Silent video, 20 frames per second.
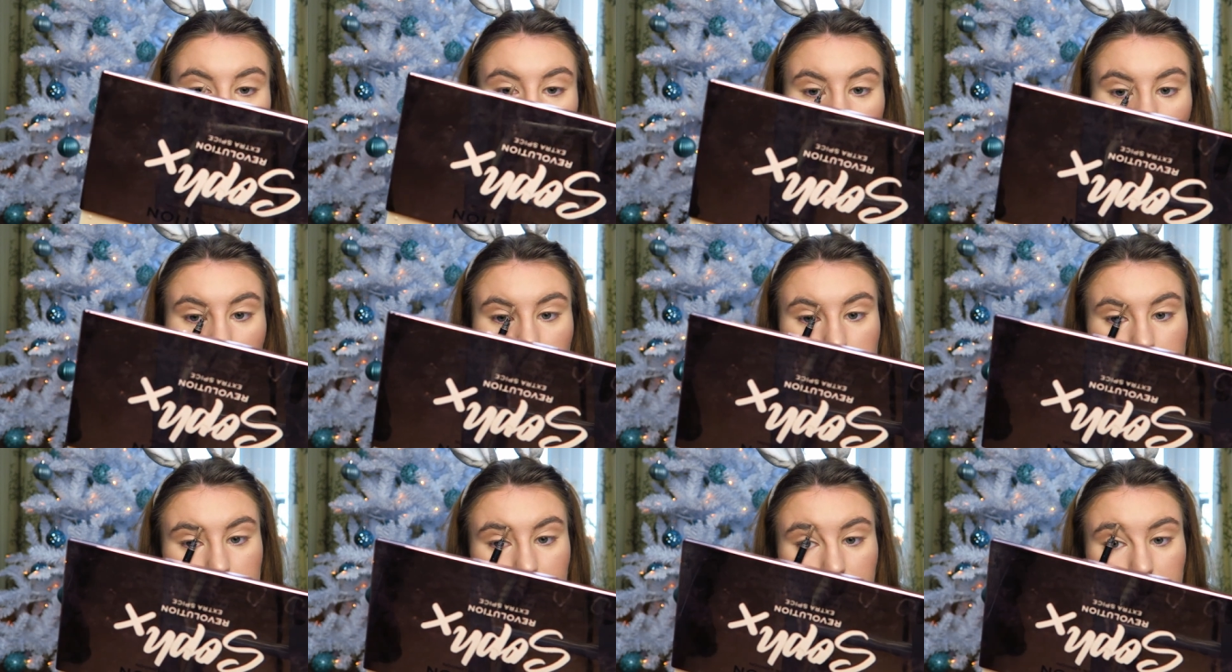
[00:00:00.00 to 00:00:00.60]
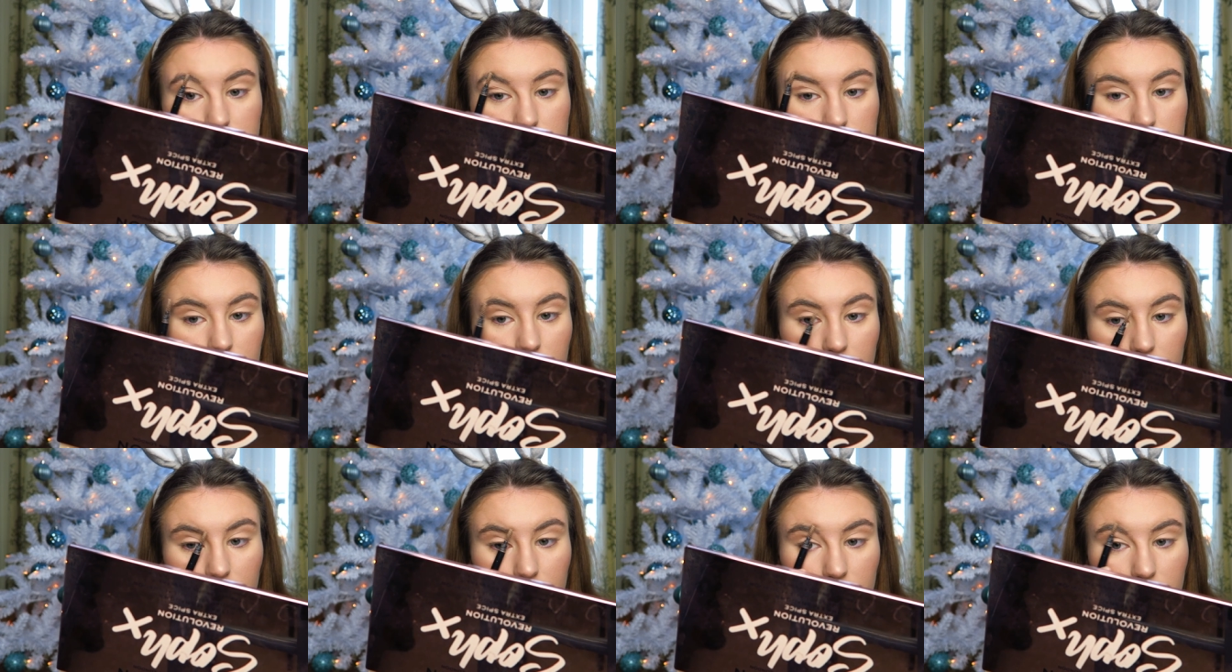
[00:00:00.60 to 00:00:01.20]
Um, so I'm just
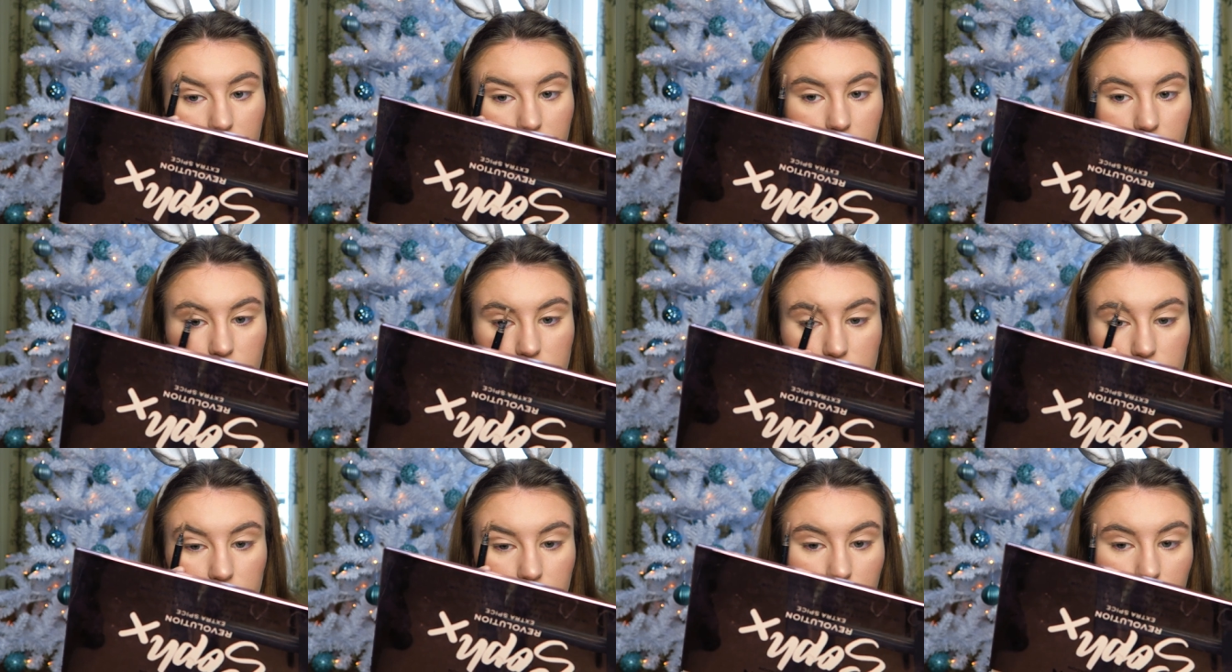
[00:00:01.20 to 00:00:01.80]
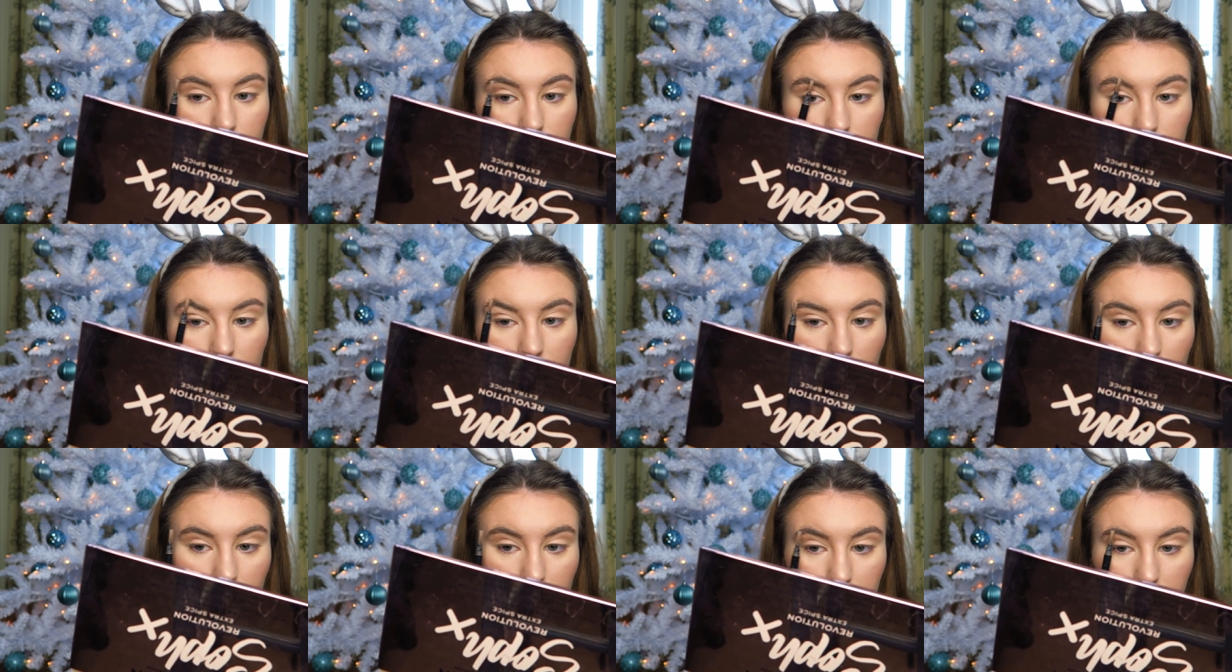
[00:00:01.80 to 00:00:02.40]
gonna brush through
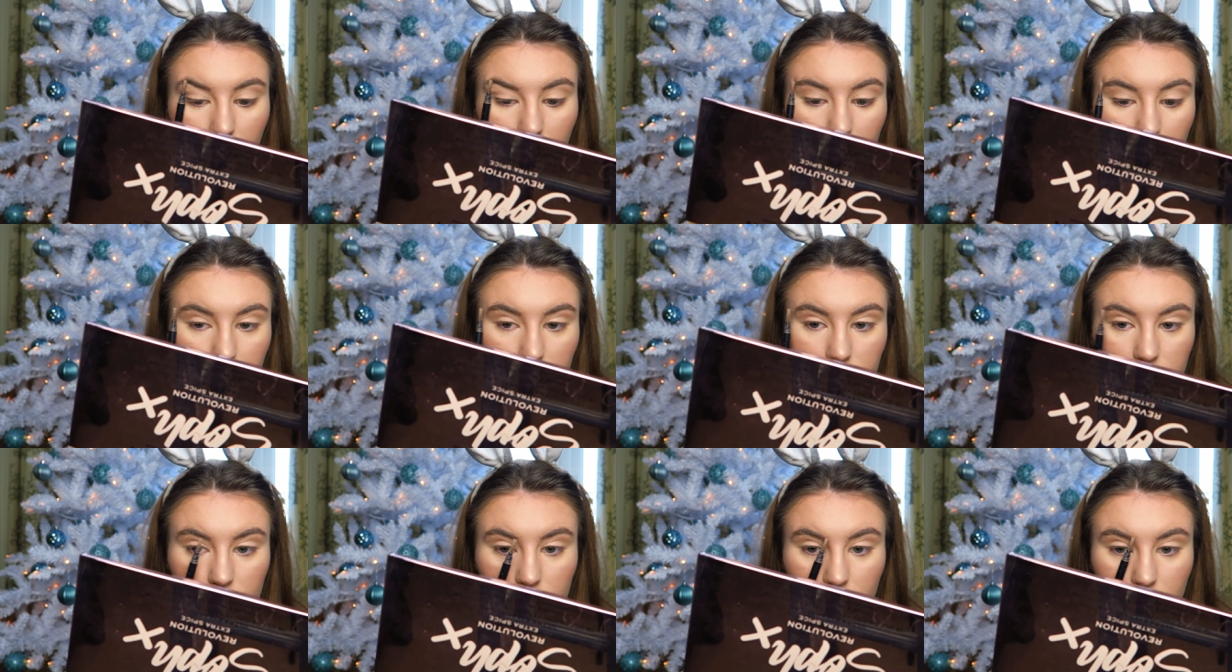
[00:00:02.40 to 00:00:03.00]
my eyebrows.